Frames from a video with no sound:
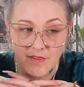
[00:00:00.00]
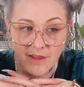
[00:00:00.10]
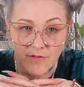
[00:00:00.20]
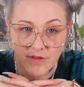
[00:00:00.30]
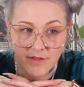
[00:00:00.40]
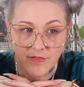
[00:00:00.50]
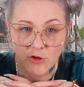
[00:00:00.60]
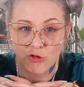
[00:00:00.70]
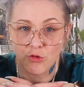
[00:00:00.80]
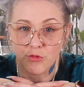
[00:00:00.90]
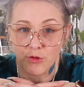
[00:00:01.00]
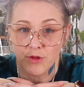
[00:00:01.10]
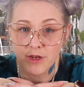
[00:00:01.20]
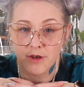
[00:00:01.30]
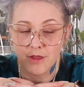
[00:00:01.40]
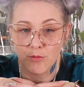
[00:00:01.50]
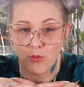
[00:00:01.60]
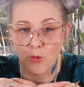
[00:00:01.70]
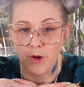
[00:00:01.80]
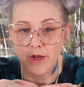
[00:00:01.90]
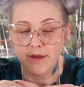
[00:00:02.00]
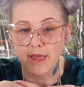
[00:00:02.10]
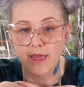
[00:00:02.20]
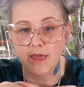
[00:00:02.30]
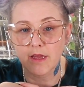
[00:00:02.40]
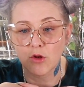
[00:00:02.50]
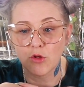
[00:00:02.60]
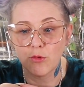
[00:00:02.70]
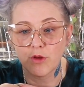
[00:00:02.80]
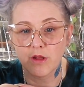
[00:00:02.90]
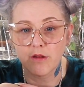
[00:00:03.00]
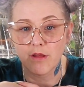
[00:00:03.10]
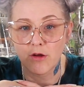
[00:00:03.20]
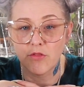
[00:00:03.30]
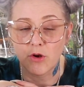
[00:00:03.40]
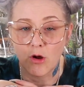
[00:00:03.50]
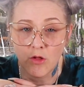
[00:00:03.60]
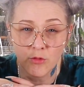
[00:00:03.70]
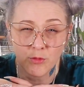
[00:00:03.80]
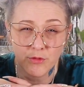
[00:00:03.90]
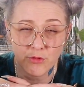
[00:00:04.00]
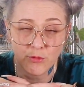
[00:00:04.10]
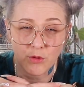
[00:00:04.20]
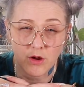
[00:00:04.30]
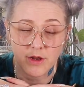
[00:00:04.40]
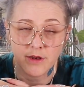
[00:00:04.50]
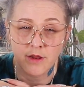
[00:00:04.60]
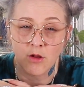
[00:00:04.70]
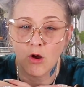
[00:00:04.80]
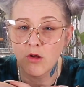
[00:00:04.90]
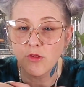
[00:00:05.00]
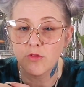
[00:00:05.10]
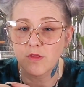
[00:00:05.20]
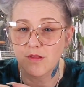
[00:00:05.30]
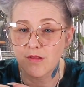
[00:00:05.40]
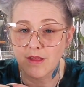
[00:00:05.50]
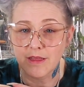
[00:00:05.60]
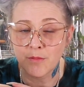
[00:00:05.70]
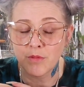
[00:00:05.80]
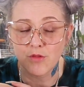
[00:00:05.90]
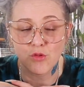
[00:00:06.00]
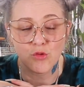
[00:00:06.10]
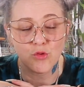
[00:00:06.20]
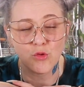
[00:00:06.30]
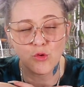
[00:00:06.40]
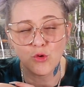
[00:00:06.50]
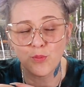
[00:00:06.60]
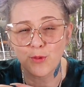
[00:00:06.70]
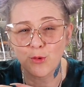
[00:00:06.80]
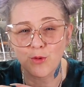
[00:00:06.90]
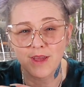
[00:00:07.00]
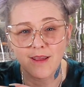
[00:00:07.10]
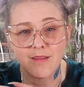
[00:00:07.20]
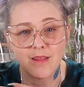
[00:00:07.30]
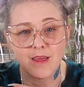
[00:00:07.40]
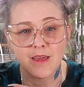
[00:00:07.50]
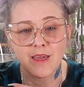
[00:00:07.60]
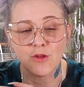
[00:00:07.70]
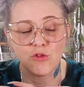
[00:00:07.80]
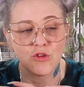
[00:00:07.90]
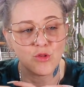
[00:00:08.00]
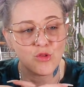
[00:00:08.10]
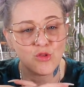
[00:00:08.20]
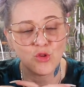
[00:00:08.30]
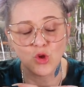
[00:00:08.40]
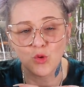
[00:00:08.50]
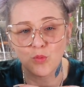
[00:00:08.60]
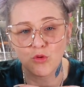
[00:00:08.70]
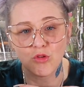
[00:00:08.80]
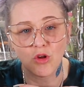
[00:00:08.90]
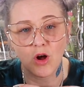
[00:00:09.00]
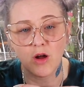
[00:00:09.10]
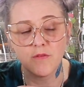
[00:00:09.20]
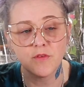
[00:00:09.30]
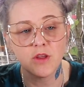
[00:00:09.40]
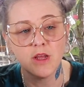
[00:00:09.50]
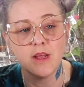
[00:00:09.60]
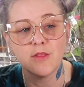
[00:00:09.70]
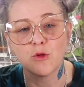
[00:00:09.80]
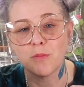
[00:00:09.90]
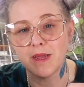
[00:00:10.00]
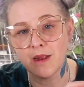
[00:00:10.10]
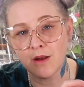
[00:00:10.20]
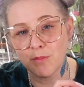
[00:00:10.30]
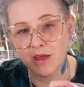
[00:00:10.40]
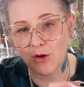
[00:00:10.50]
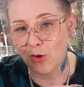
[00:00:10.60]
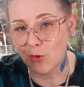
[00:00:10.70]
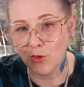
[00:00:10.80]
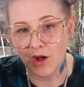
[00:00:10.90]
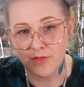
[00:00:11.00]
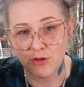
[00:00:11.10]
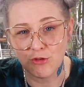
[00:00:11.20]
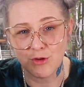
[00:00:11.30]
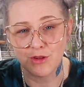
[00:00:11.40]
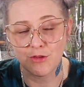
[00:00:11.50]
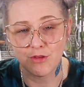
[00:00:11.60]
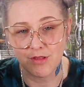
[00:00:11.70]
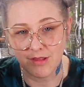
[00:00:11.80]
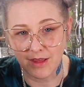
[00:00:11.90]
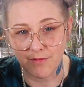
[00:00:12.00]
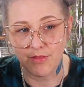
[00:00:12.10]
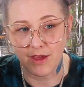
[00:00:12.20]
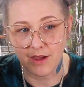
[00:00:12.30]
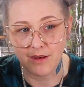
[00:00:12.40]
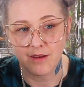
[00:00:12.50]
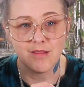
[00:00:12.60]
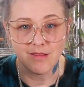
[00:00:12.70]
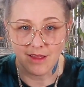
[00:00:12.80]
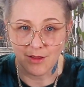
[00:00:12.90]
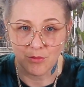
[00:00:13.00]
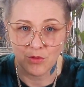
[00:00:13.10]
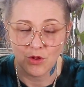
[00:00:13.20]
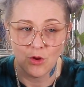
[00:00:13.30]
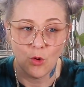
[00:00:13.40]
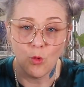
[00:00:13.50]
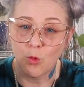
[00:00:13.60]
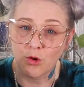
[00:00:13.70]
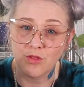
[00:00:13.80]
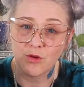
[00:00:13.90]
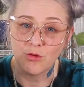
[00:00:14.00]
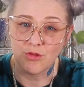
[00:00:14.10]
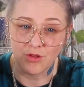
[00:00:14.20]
the event that you do get an import and you can tell that all the roots are rotted and also the stem is super wrinkly and just super soft, there may not be a whole lot that you can do to save that stem or those